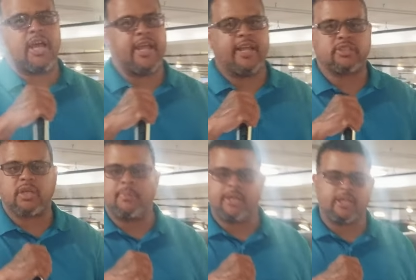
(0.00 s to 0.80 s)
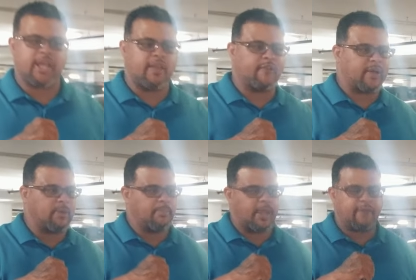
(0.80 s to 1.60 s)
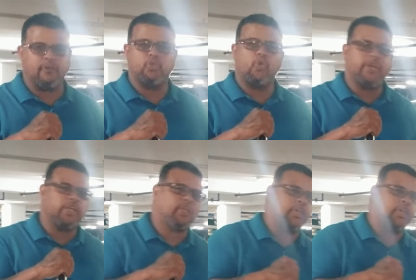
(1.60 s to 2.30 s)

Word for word: T I S, I mean, they've had my back for twenty